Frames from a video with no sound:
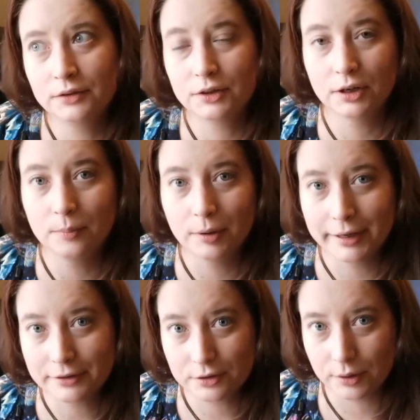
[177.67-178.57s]
started
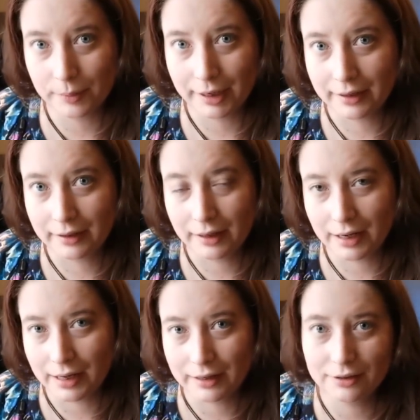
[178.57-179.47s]
brainstorming,
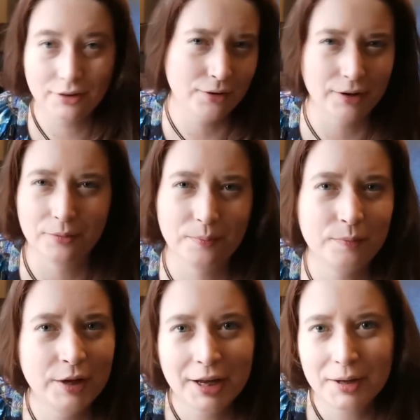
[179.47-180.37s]
and you know how
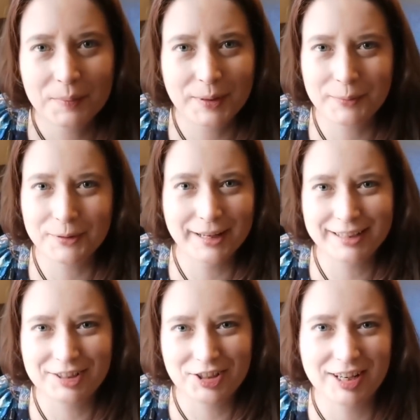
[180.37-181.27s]
people
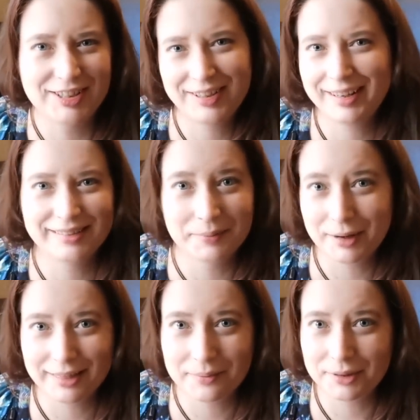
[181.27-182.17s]
like to change things
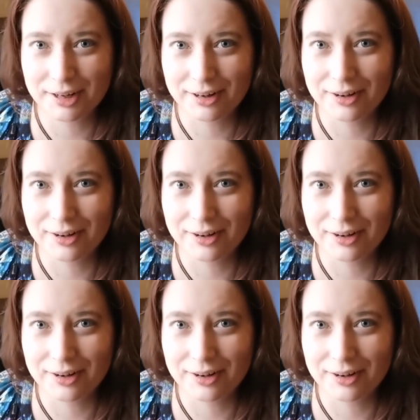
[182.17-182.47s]
and make them